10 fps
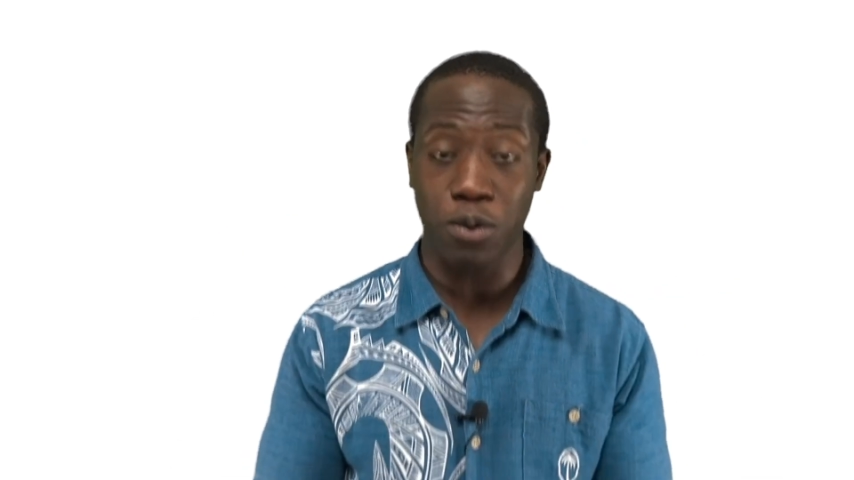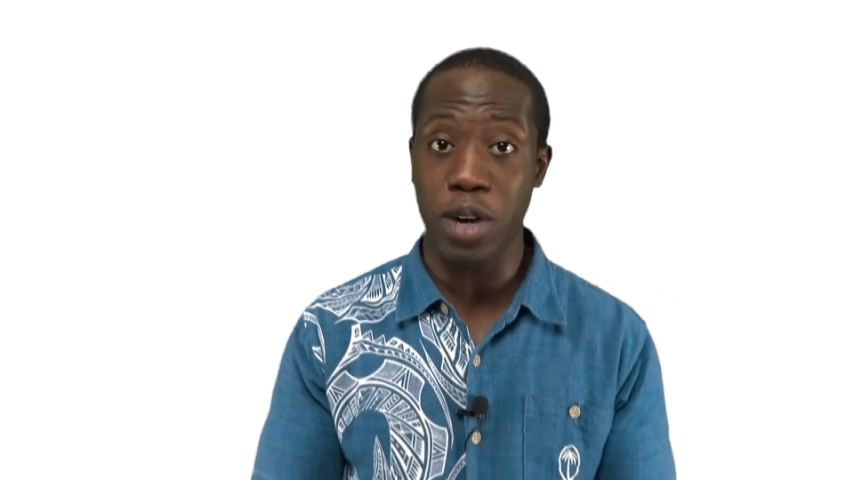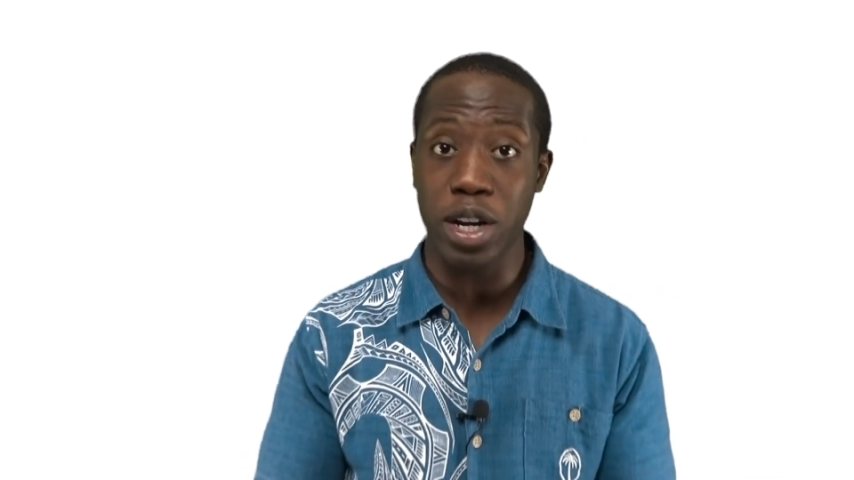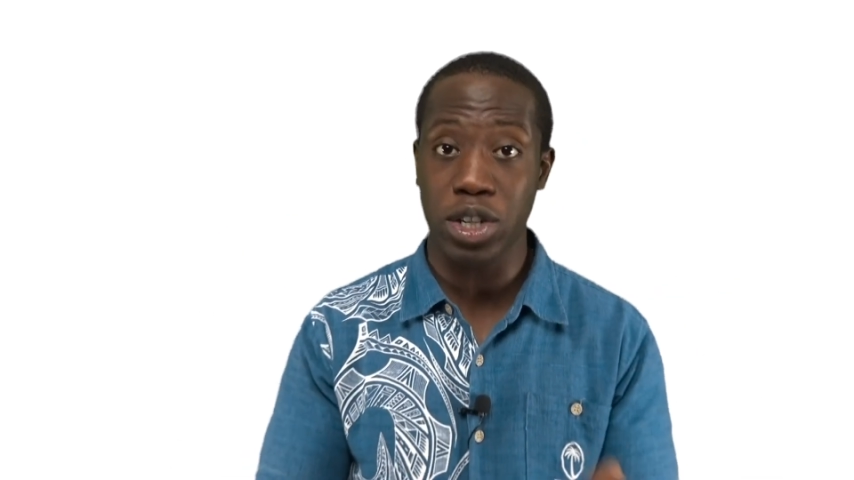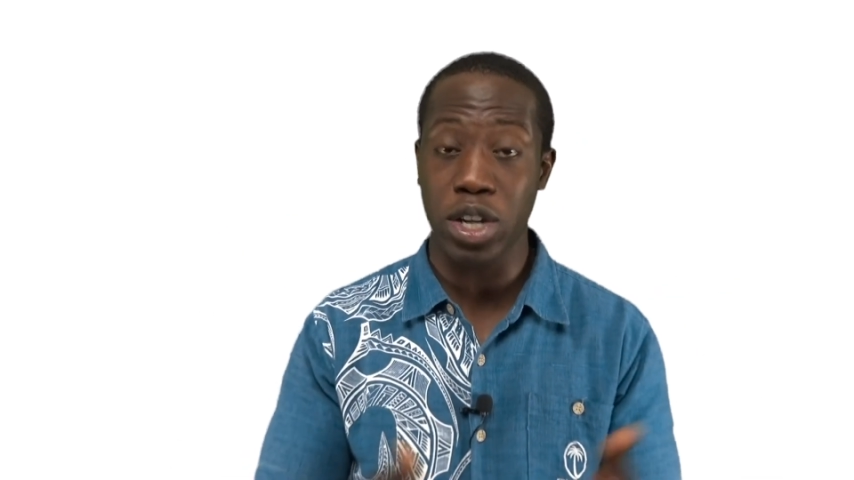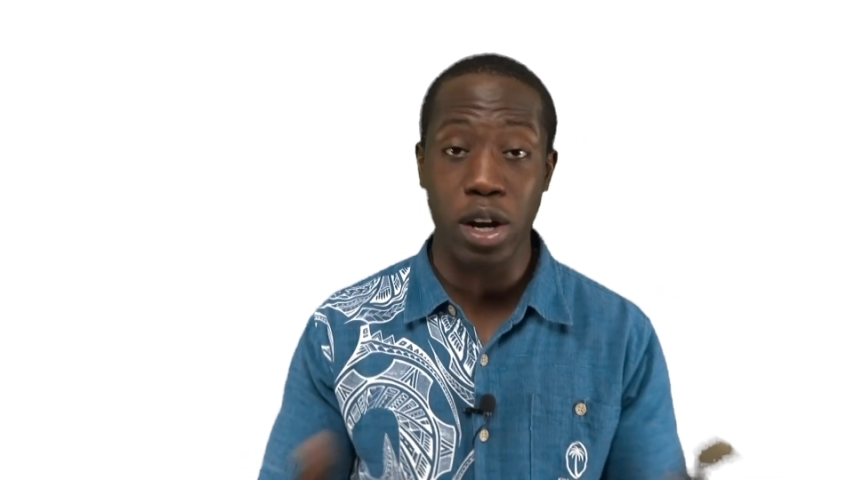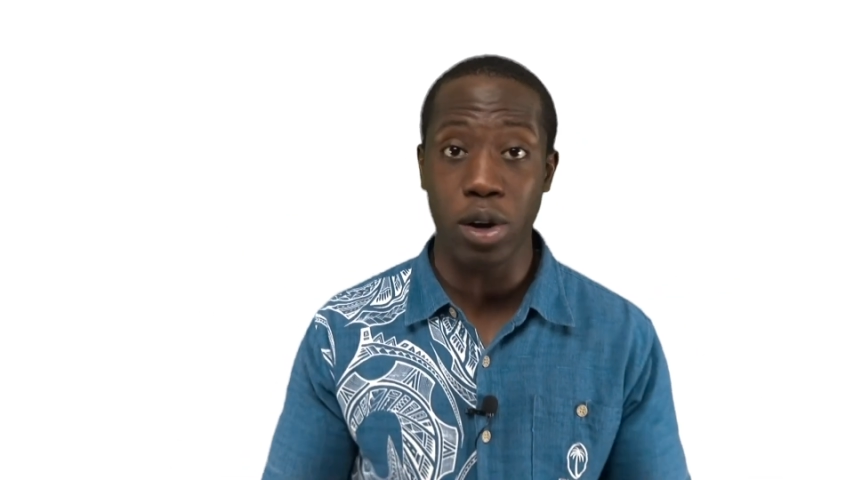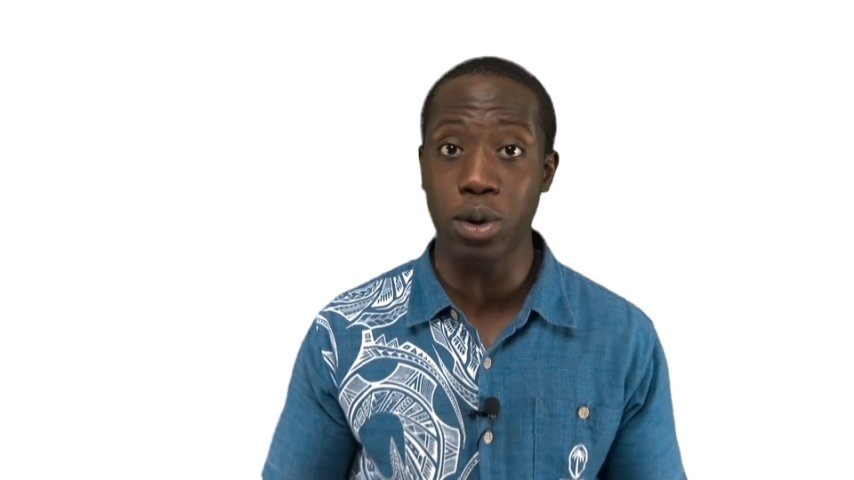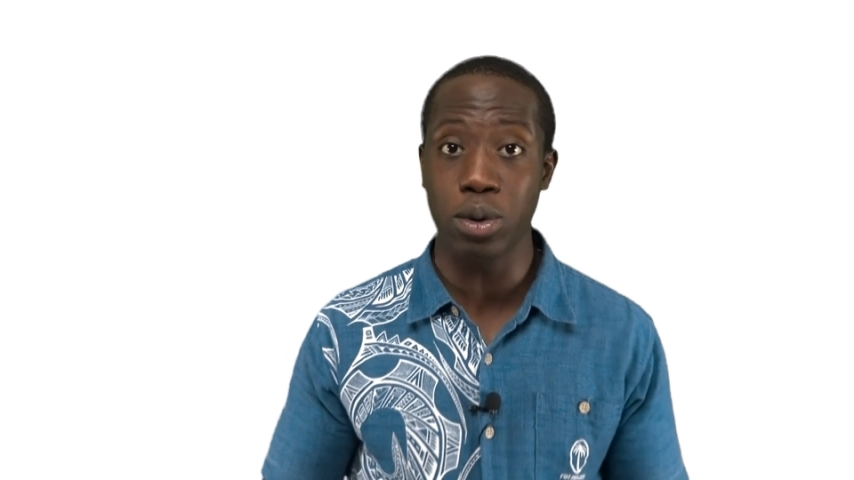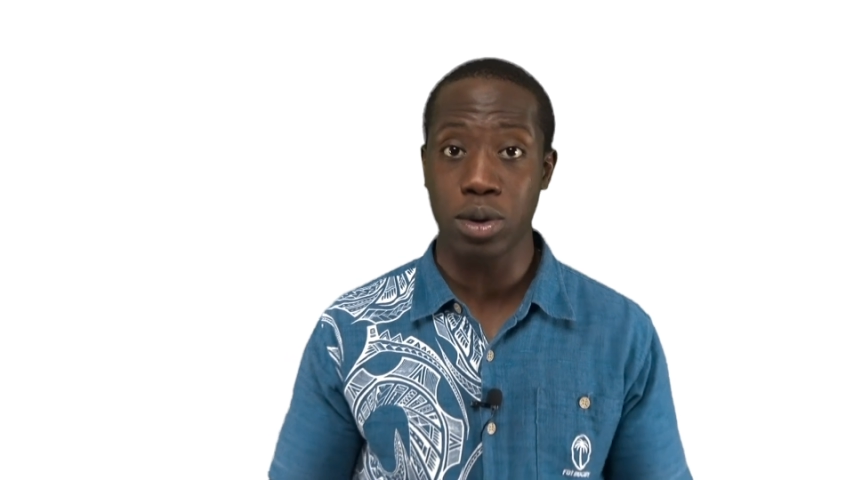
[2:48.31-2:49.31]
finished, they
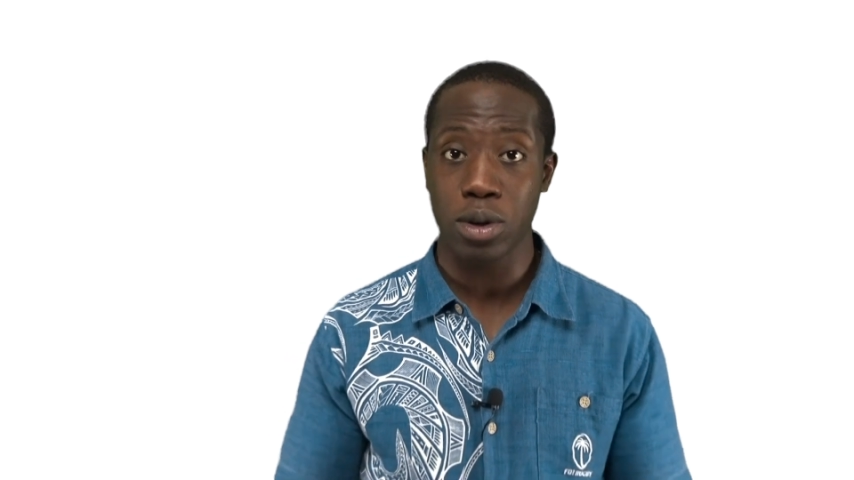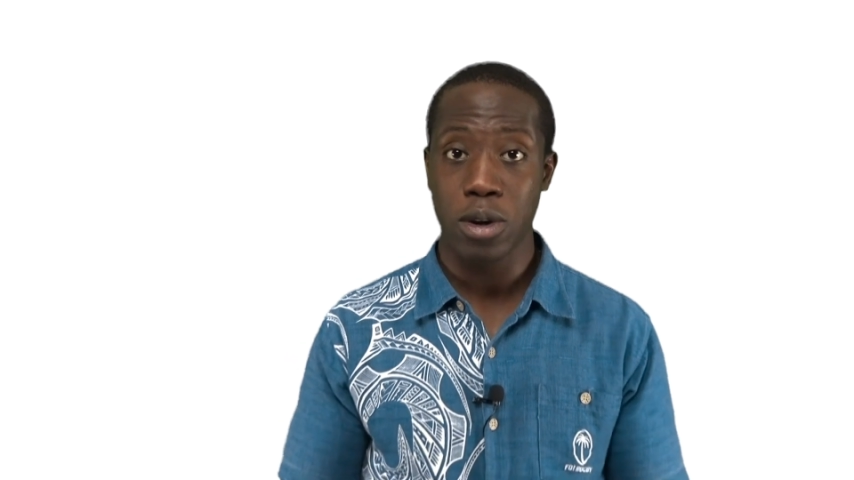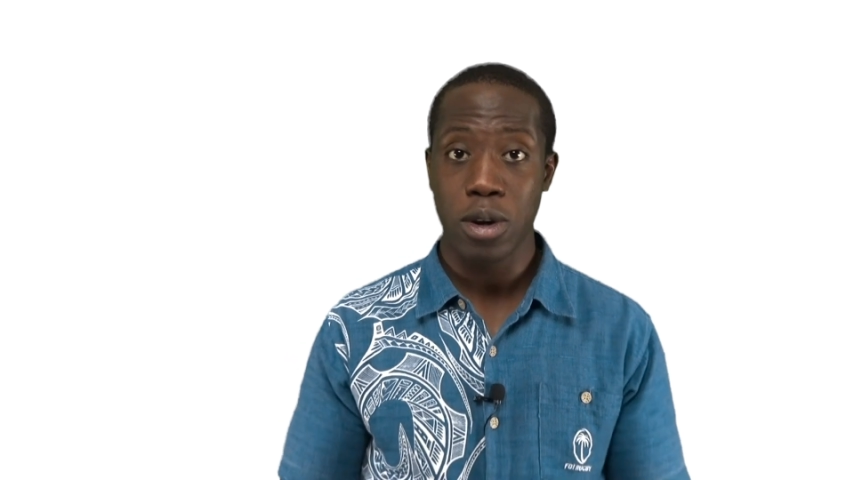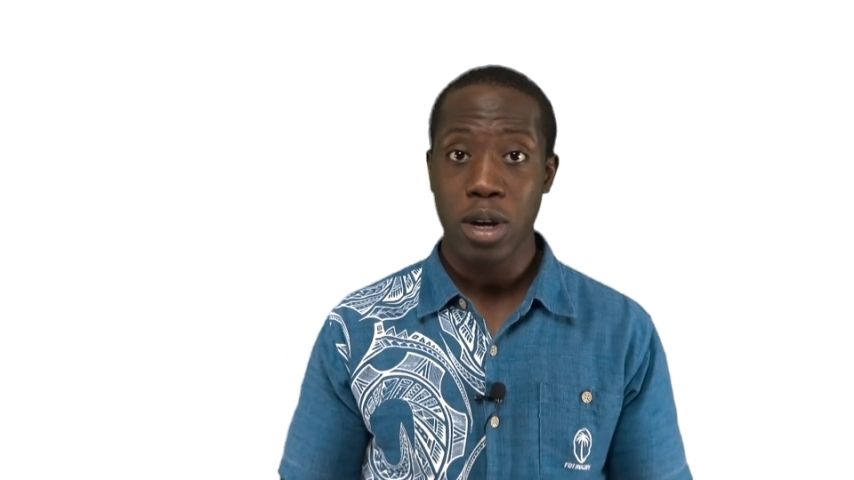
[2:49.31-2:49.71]
lose.